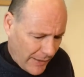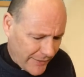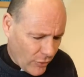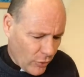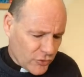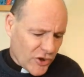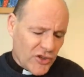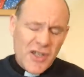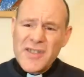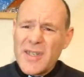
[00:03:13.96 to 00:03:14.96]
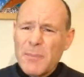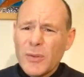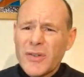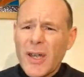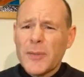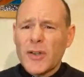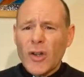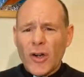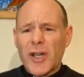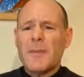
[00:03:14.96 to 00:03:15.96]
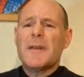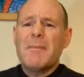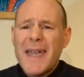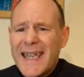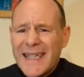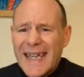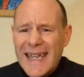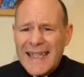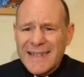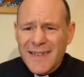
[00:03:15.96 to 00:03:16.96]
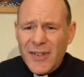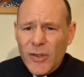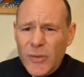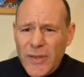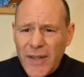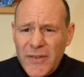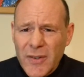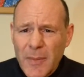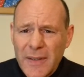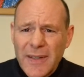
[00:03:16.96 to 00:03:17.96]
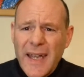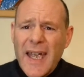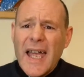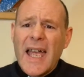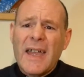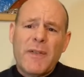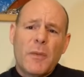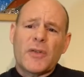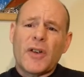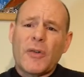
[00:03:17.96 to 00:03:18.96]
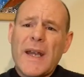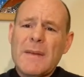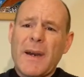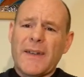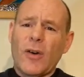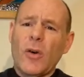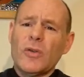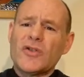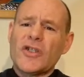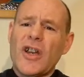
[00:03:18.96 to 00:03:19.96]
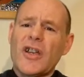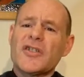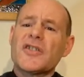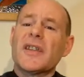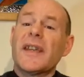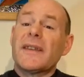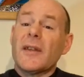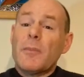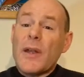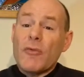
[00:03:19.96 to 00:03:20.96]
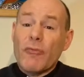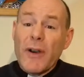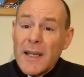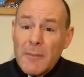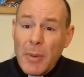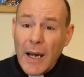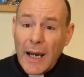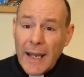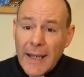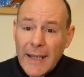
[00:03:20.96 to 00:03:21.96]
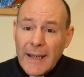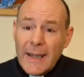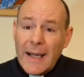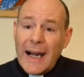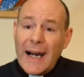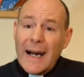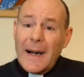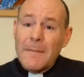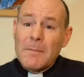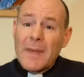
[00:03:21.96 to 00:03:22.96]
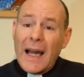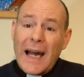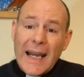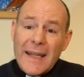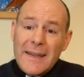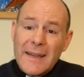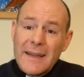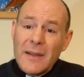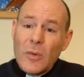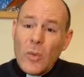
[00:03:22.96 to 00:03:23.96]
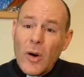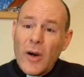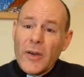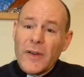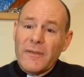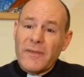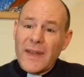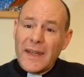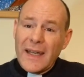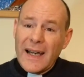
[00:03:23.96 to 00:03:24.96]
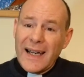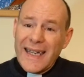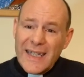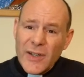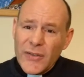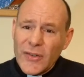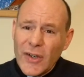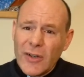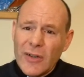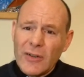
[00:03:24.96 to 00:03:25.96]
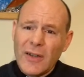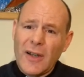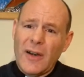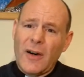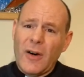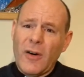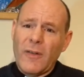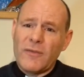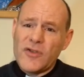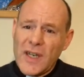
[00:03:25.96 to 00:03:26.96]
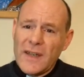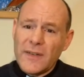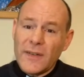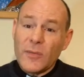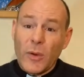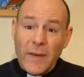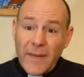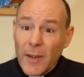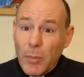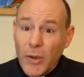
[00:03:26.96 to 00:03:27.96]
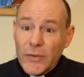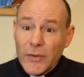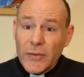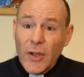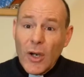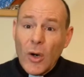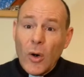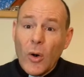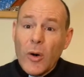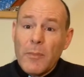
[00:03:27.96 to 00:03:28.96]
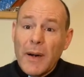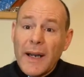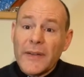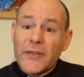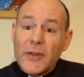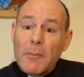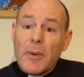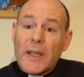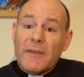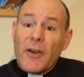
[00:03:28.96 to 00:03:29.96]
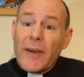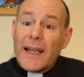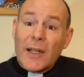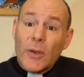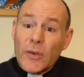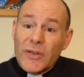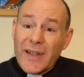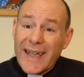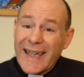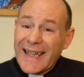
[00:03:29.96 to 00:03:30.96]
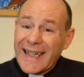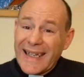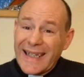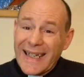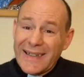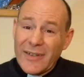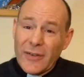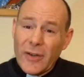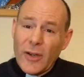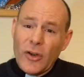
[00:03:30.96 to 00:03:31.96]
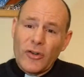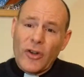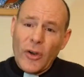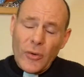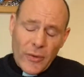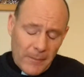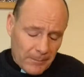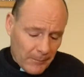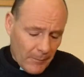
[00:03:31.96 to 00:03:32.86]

by the whole church. In simple terms, a document made it into the New Testament if it was agreed by the whole church that it had been written by either one of the inner circle of Jesus, one of the apostles, or by somebody very closely connected to them.